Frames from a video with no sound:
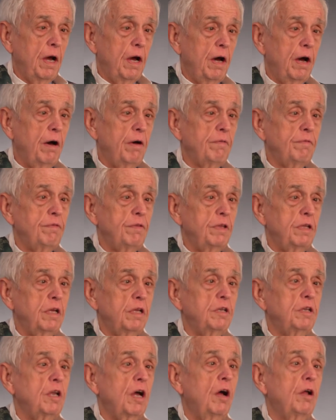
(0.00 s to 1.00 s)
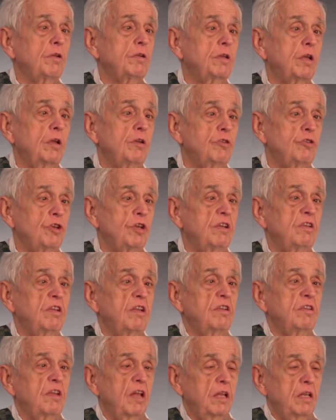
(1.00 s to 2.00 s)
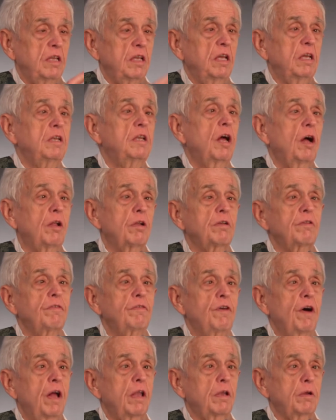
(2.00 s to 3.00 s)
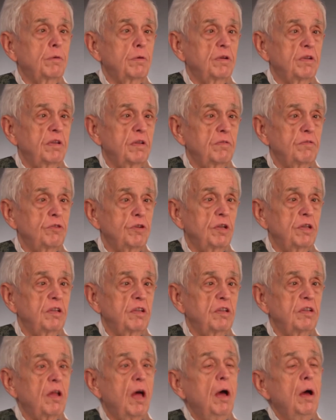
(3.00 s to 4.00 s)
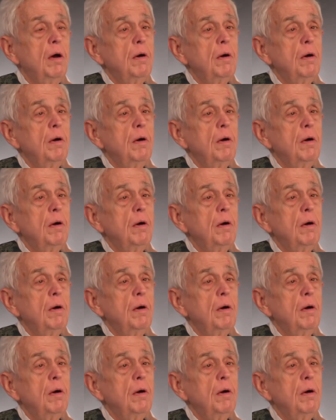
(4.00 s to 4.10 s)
of the adult Jesus and the adult followers of Jesus.